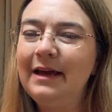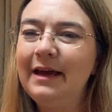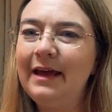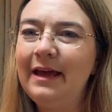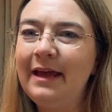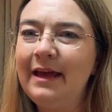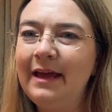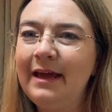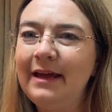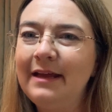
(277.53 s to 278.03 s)

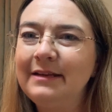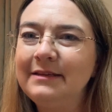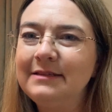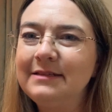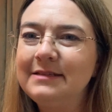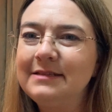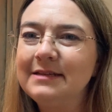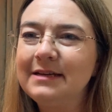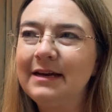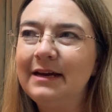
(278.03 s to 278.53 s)

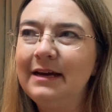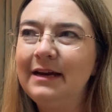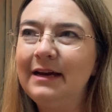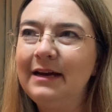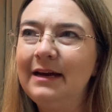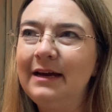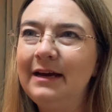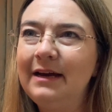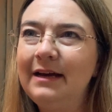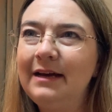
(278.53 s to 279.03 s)
And
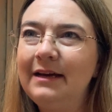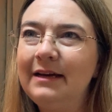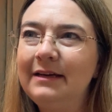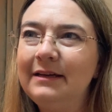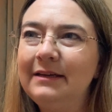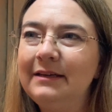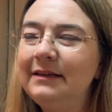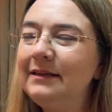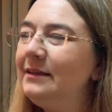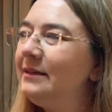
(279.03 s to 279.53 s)

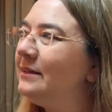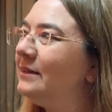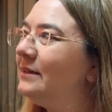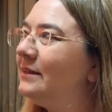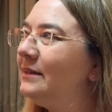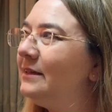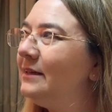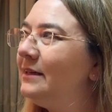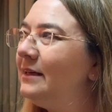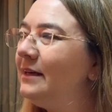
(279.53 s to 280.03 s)
I
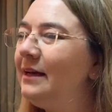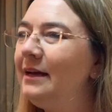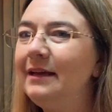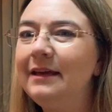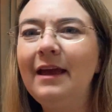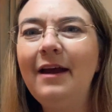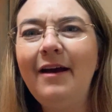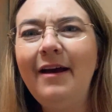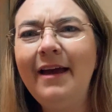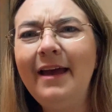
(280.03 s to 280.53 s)

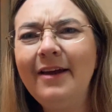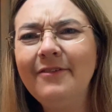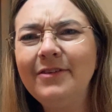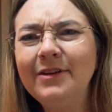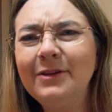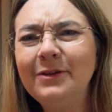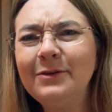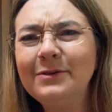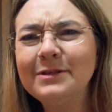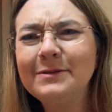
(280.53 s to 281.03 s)

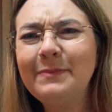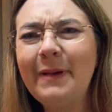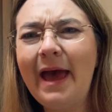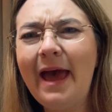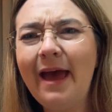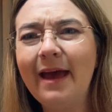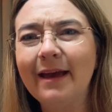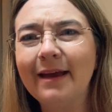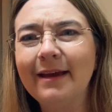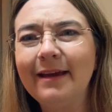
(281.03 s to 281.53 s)
haven't looked
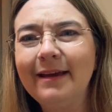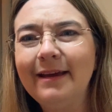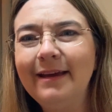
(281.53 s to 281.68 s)
back.